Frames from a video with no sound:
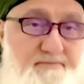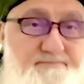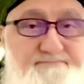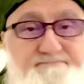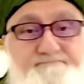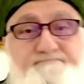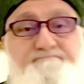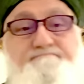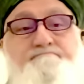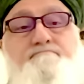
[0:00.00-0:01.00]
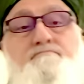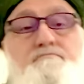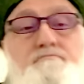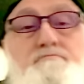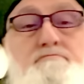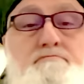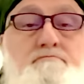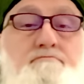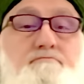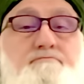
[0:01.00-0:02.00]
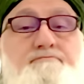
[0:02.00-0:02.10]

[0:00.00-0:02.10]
(no one is talking)